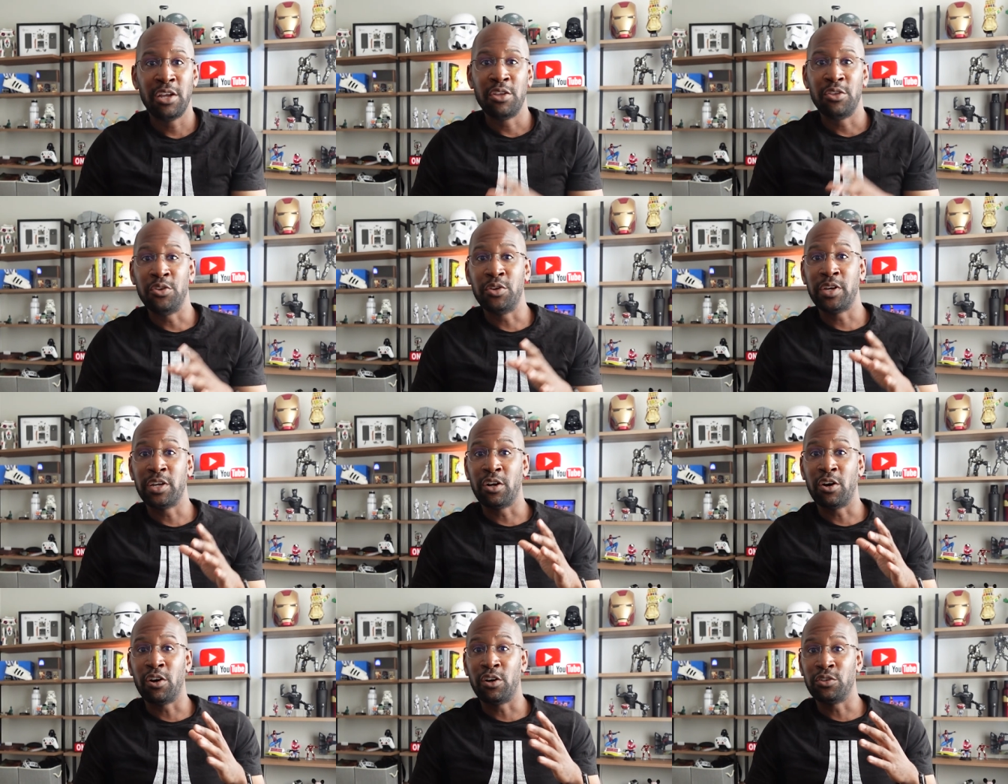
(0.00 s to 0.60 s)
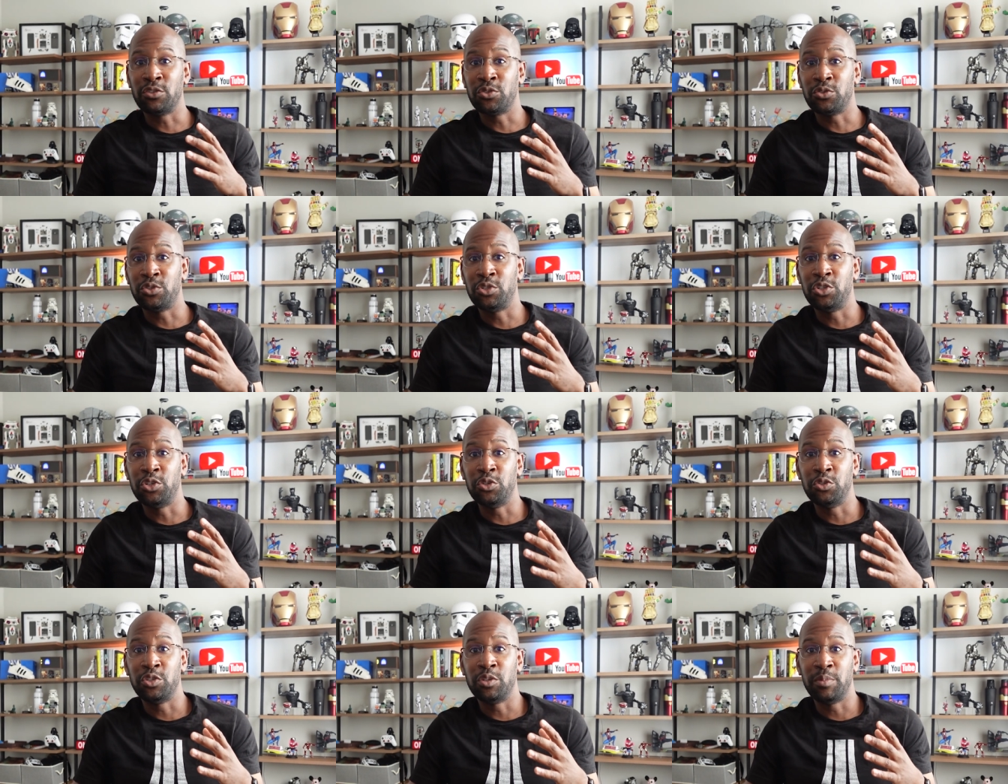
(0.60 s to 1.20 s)
You can also
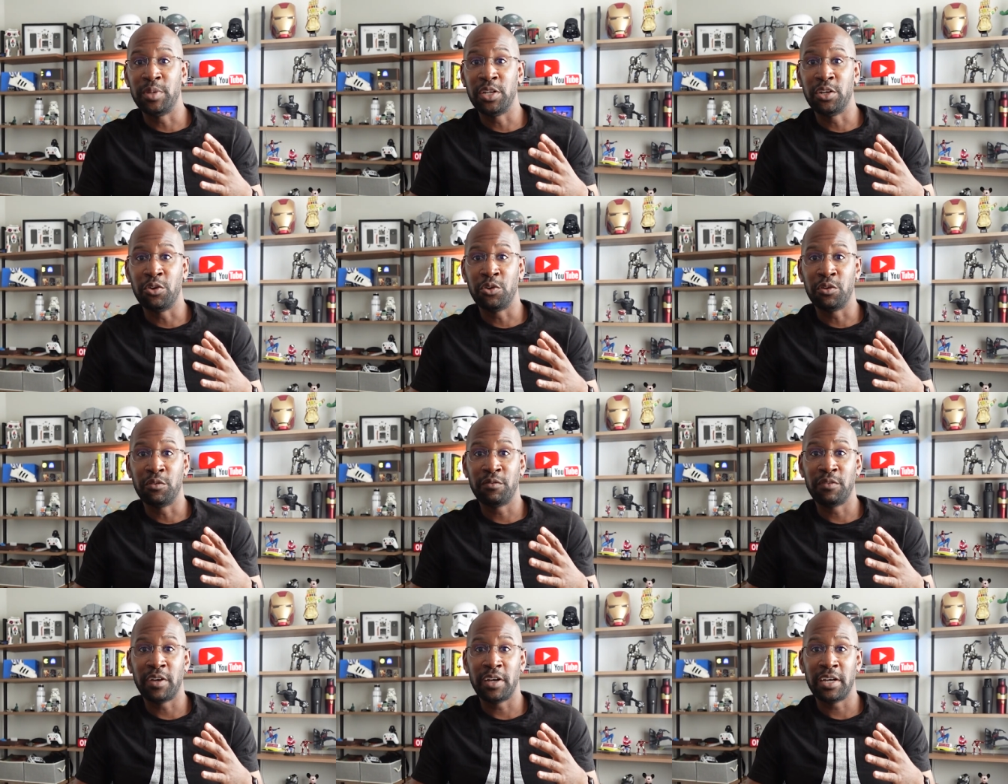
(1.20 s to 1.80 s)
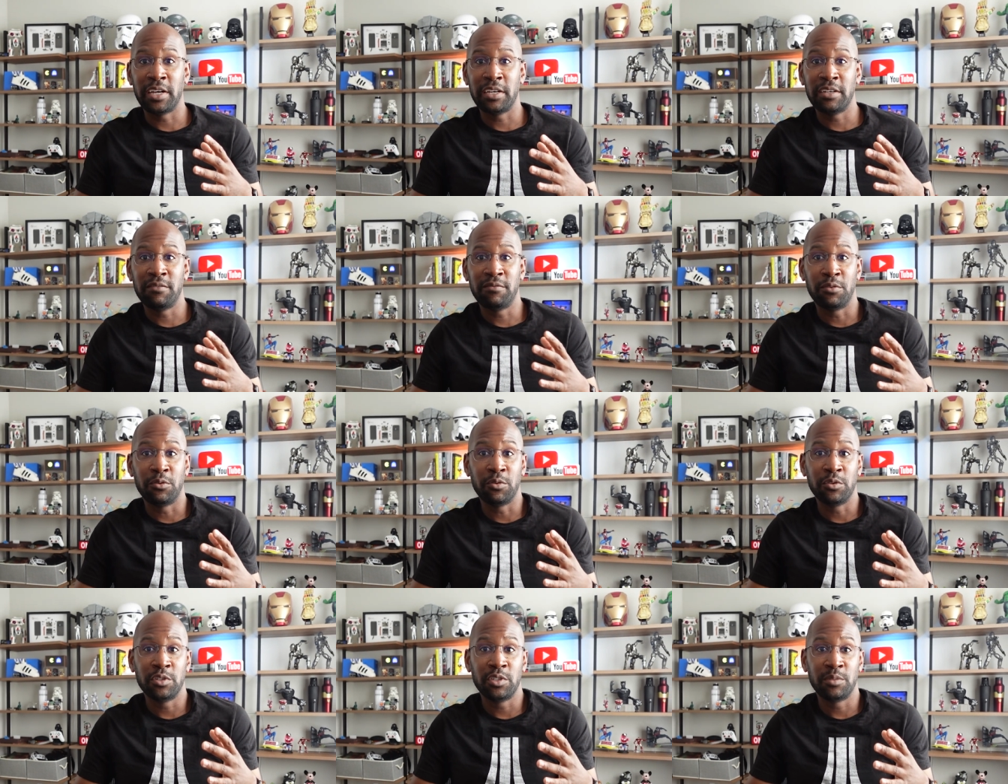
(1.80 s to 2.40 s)
choose to be notified
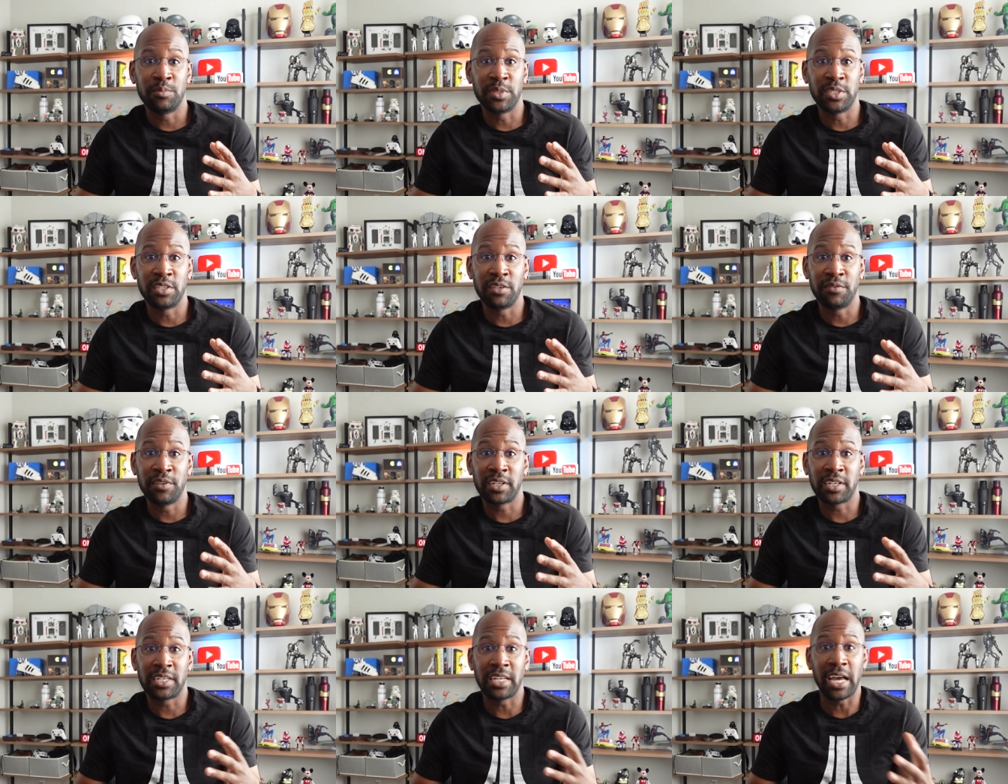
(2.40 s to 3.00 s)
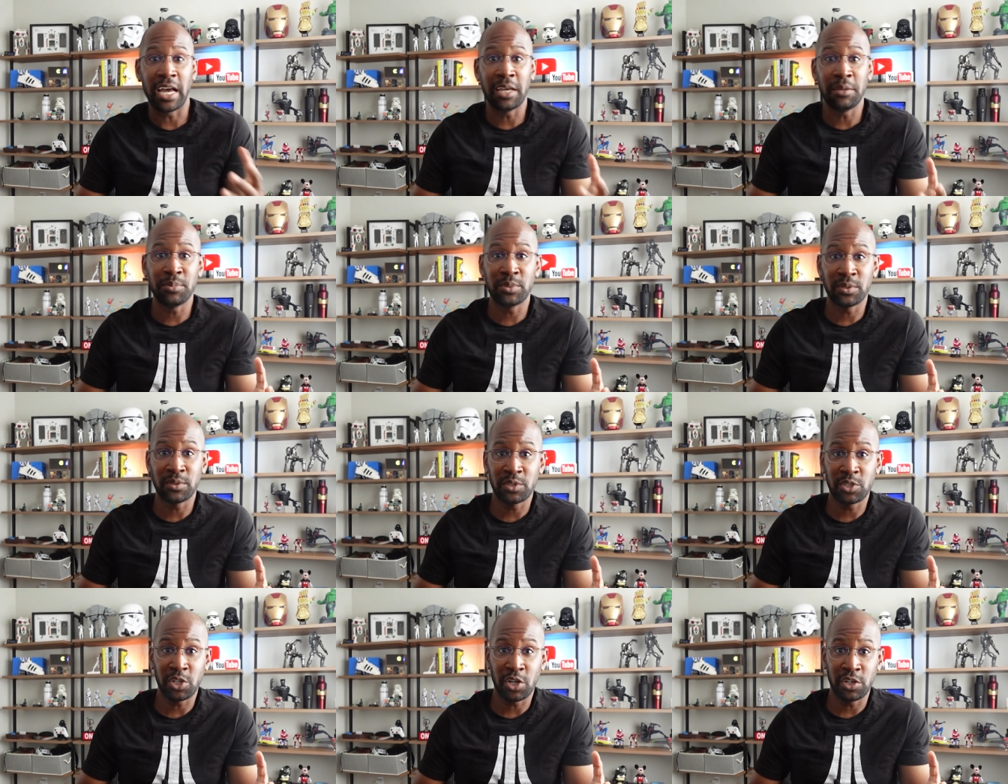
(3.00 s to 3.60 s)
for specific types
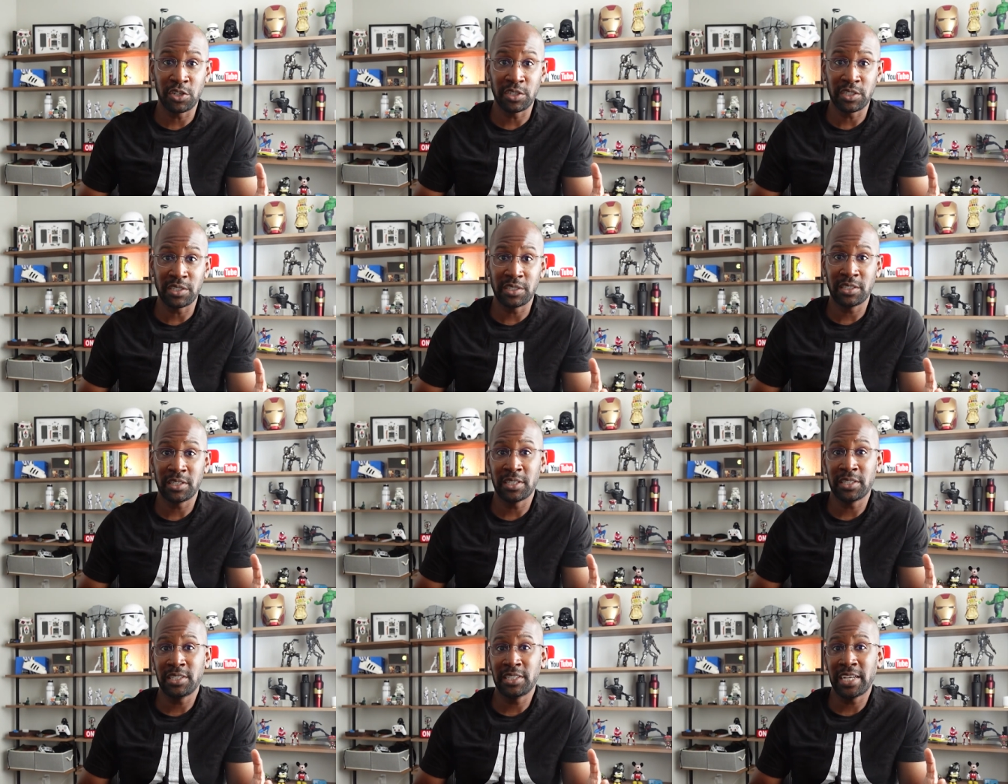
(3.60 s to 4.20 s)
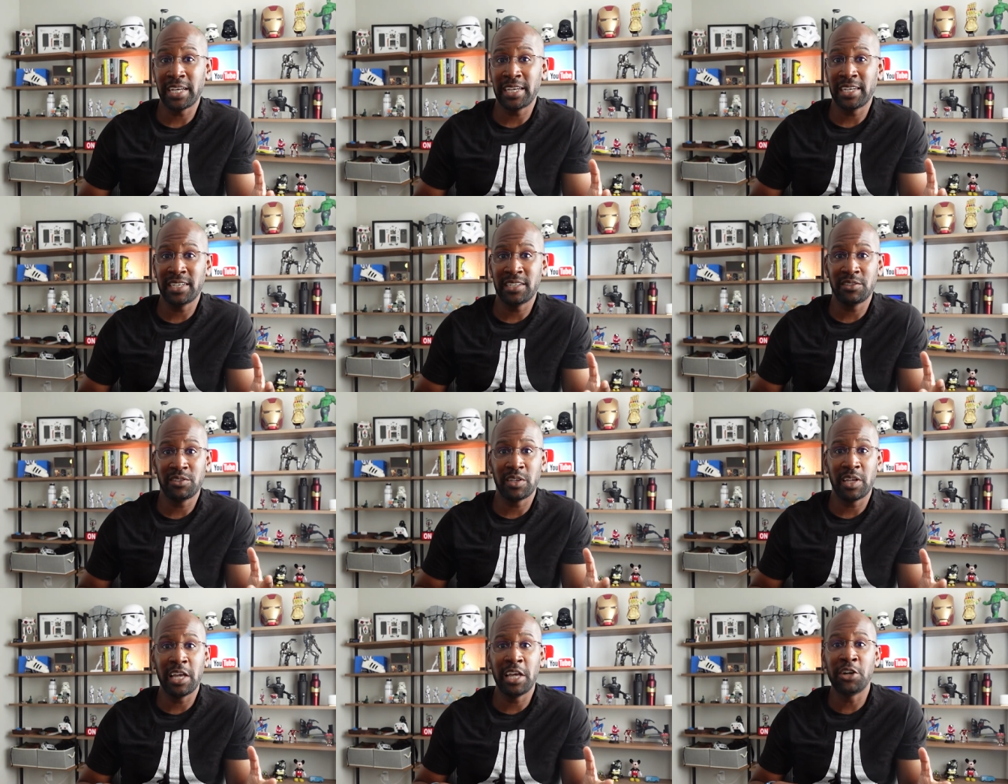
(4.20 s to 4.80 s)
of charges, such
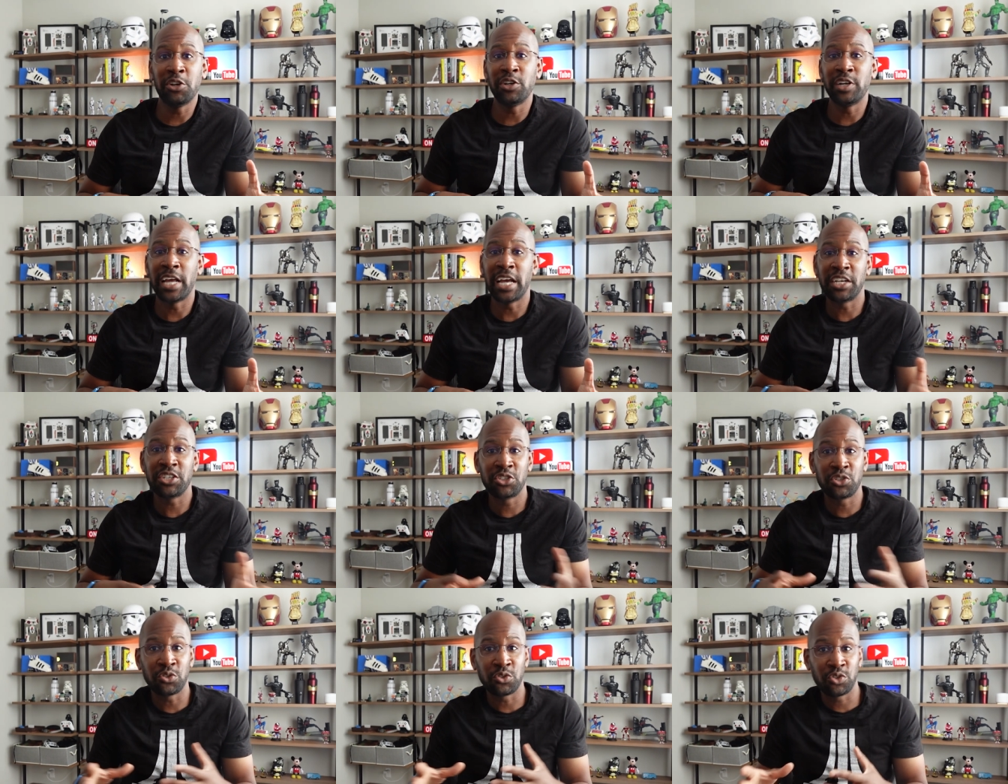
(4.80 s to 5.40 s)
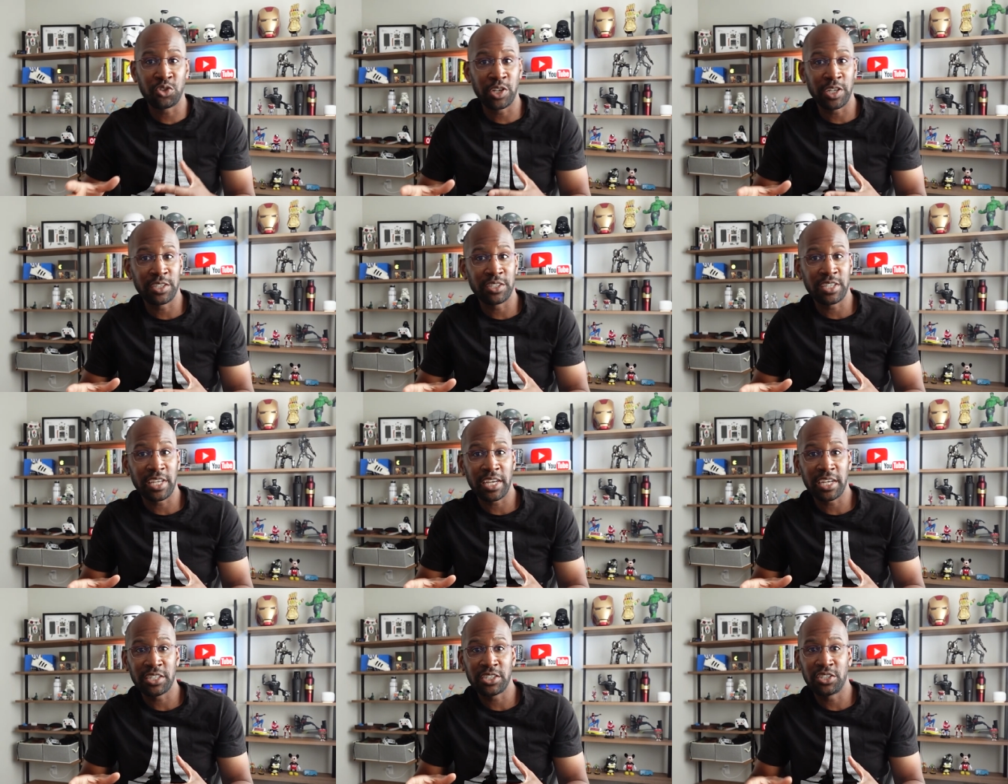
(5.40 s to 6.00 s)
as international
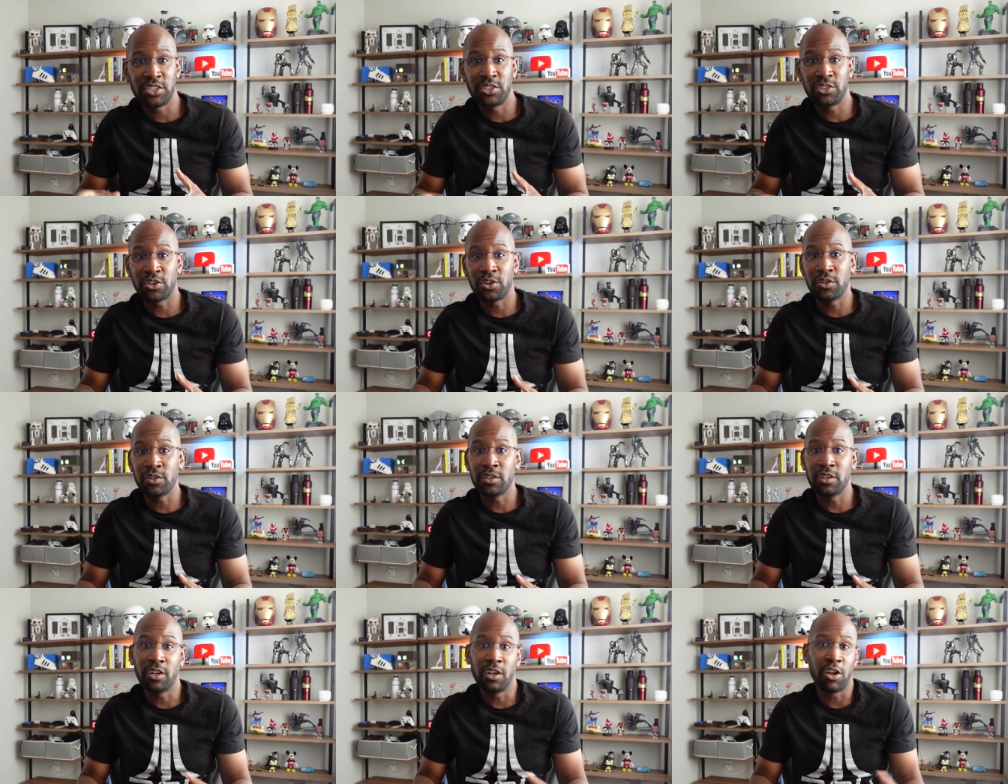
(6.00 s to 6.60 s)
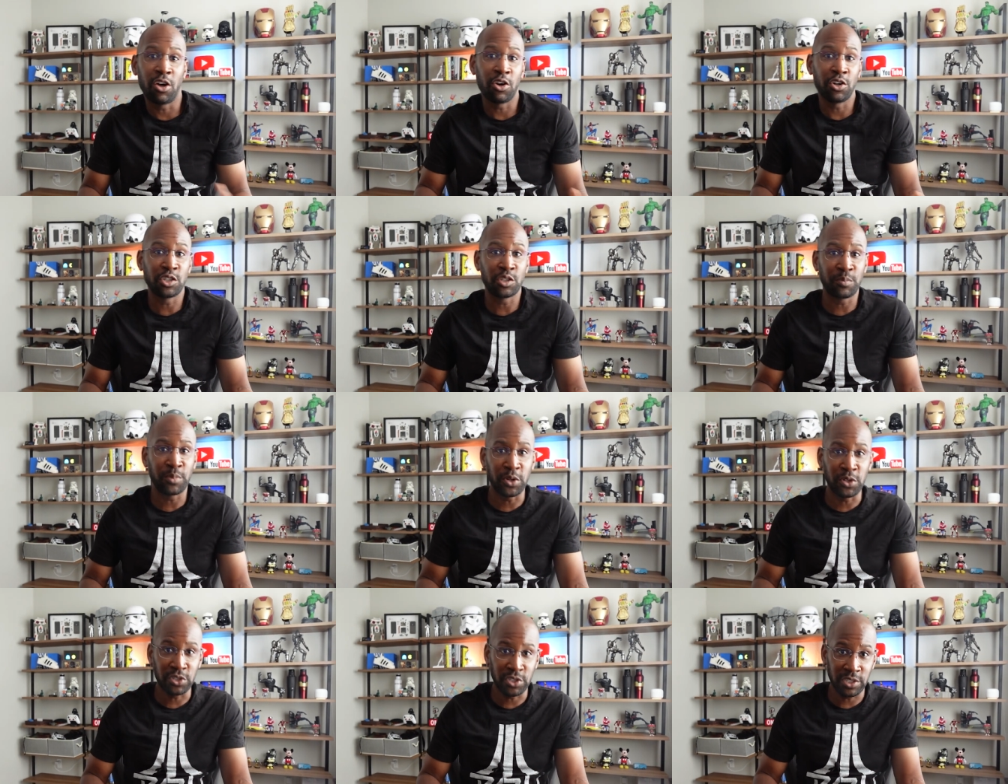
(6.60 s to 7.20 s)
transactions or large
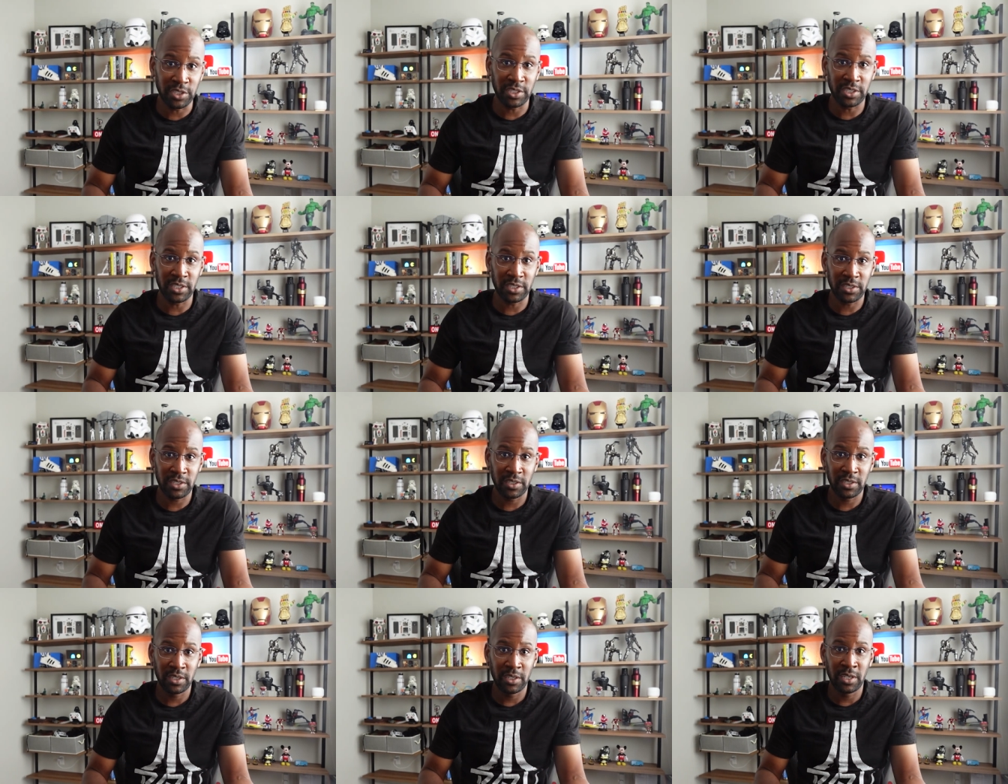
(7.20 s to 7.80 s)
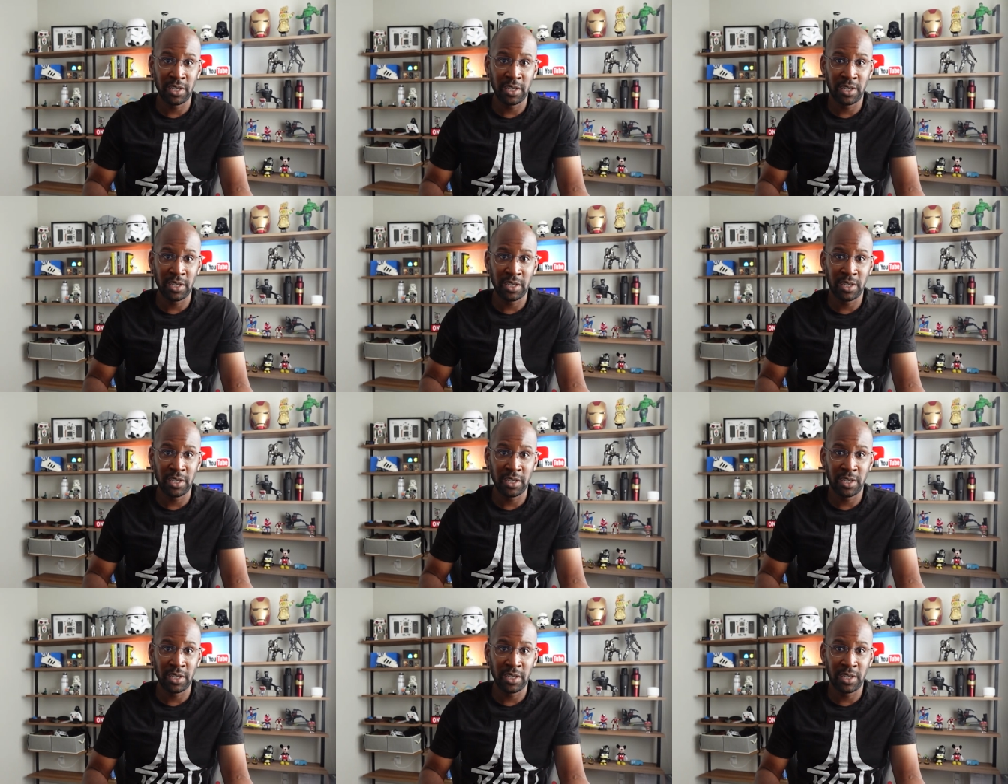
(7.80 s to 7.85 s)
purchases.